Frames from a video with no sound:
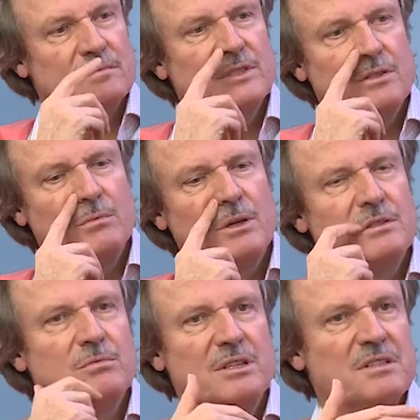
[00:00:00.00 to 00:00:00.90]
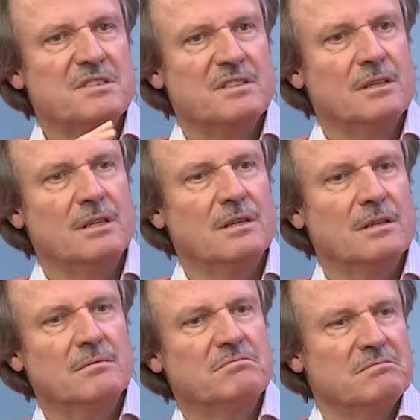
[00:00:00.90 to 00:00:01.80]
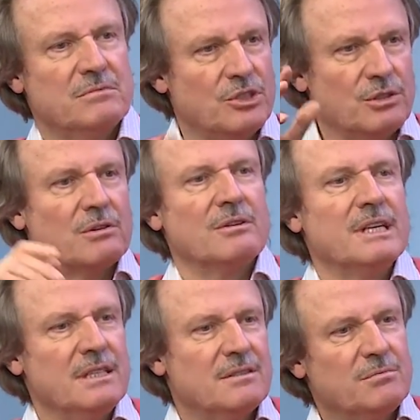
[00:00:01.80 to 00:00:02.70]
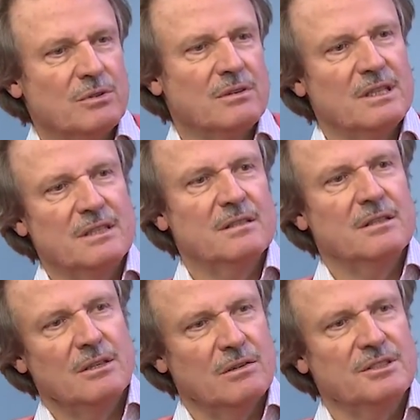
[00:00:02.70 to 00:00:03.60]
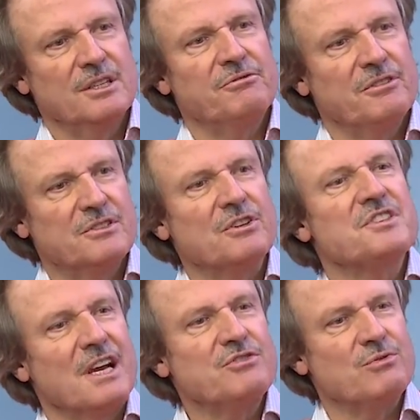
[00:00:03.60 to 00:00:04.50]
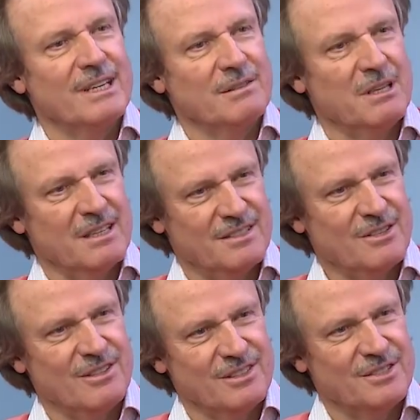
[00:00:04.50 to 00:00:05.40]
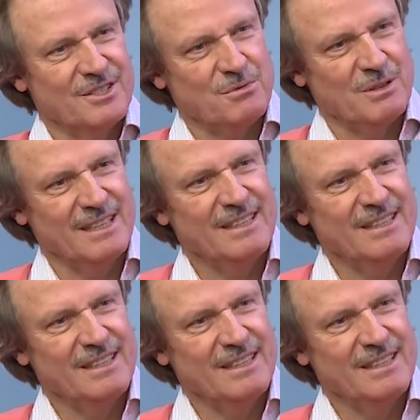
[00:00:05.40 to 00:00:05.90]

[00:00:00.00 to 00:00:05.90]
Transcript: So what is the cure rate, more or less, or the success rate, let's call it this way?